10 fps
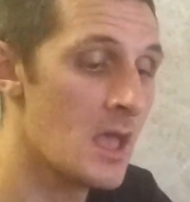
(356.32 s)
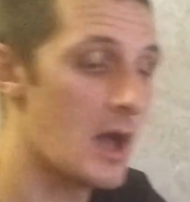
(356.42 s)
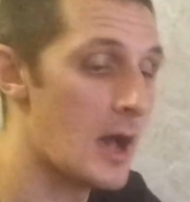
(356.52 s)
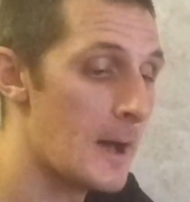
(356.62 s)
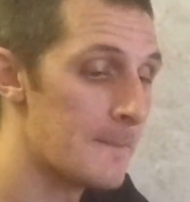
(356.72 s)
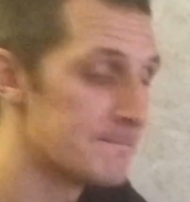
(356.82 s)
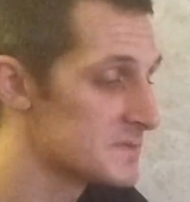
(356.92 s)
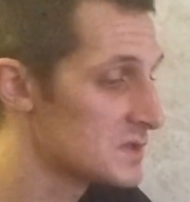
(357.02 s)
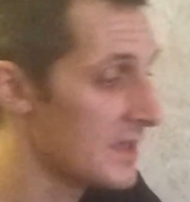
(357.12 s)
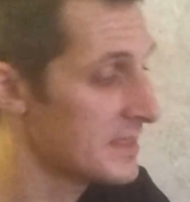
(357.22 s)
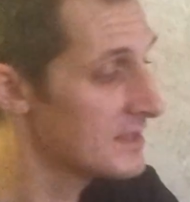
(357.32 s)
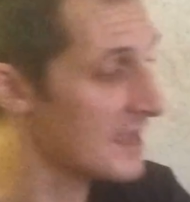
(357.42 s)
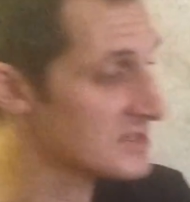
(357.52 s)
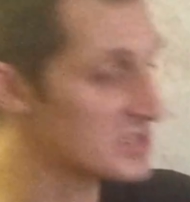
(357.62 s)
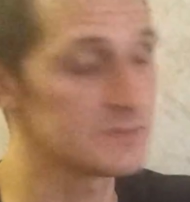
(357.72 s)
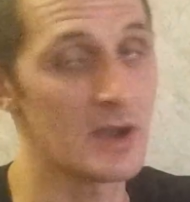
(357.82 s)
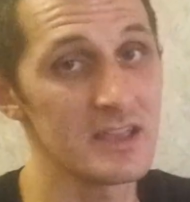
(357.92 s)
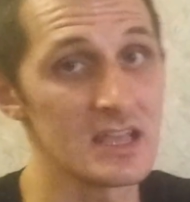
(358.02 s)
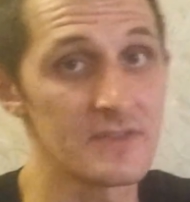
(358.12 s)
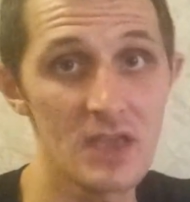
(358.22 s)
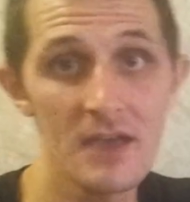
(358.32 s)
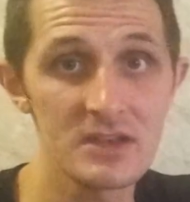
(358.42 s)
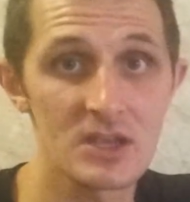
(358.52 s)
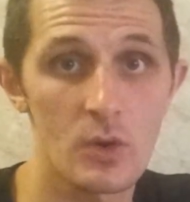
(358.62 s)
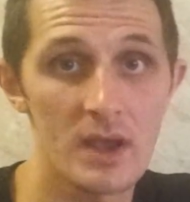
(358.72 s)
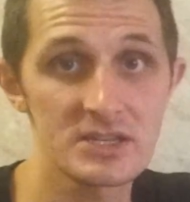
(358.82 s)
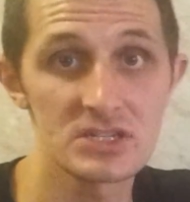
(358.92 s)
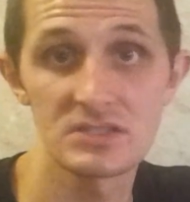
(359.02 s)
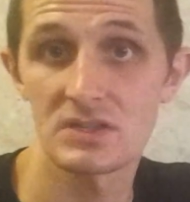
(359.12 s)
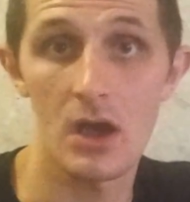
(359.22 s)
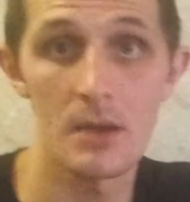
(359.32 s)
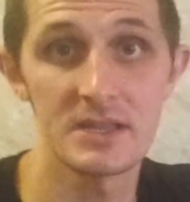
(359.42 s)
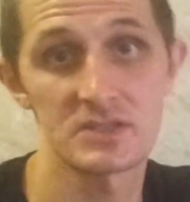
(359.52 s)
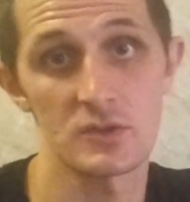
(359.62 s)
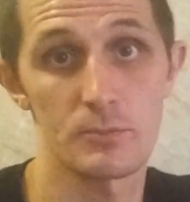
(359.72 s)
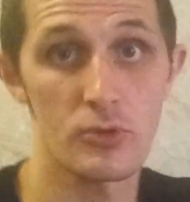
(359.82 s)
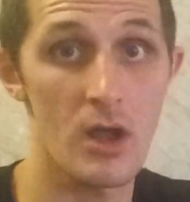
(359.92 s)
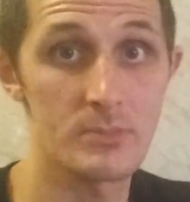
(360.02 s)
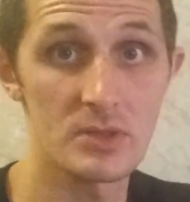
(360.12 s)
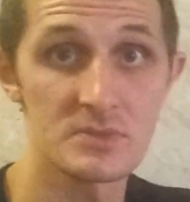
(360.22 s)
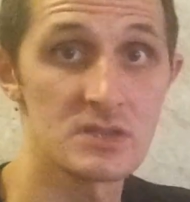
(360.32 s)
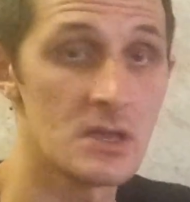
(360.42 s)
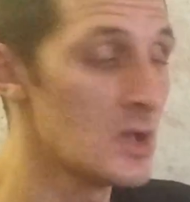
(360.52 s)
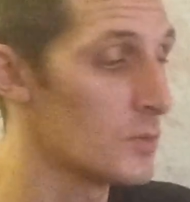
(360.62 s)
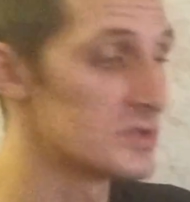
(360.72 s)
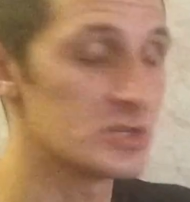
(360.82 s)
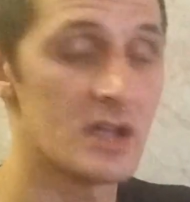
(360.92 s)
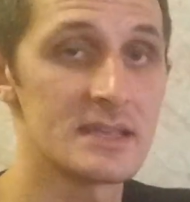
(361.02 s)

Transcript: So I think that's just about it. If you have any questions, comments, or problems with trying to